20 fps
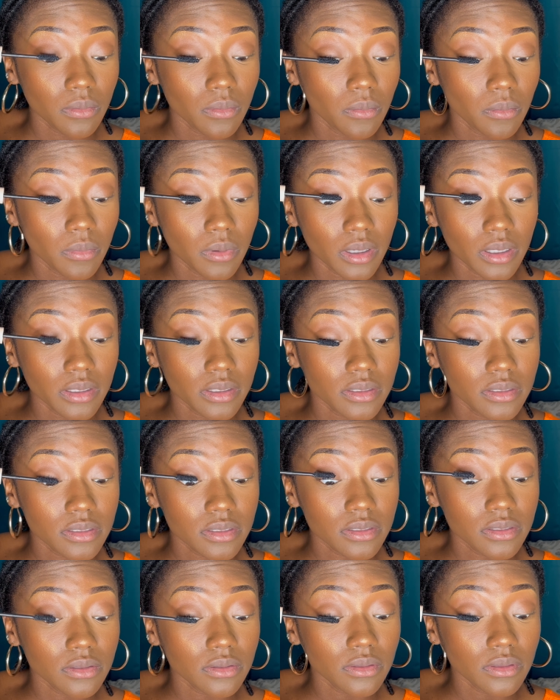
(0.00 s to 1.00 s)
But it's
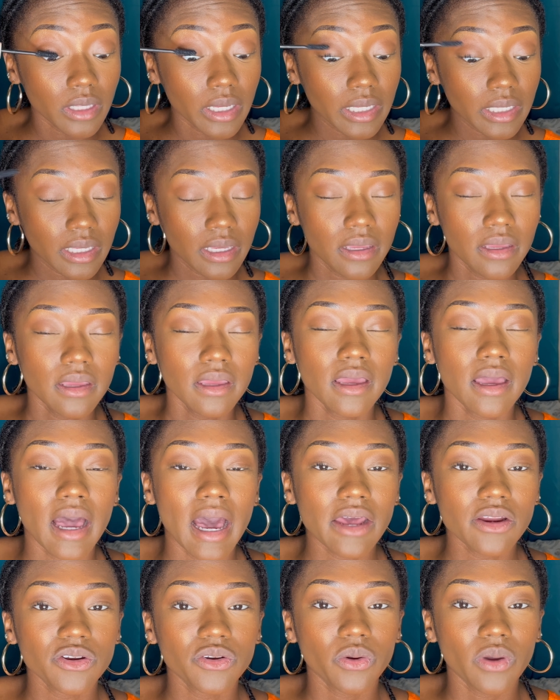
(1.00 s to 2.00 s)
still like,
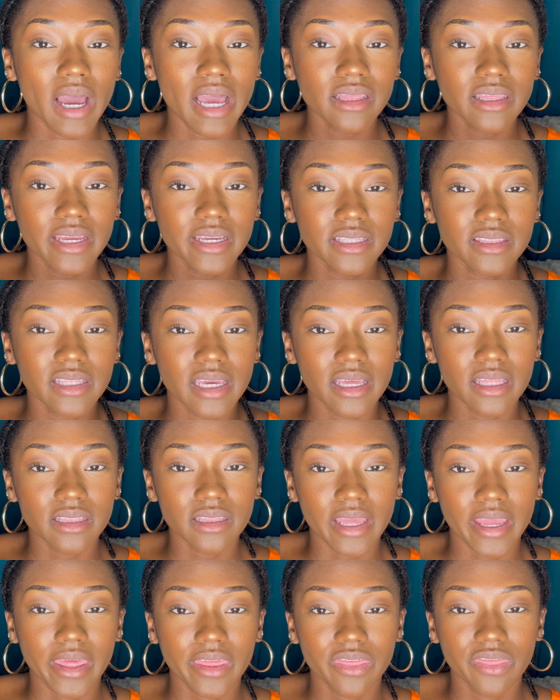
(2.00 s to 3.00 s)
I don't know, I like that
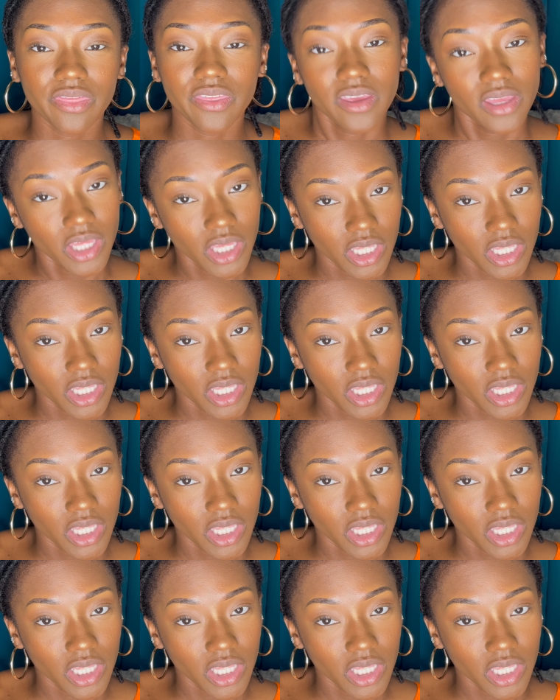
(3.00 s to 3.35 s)
like thick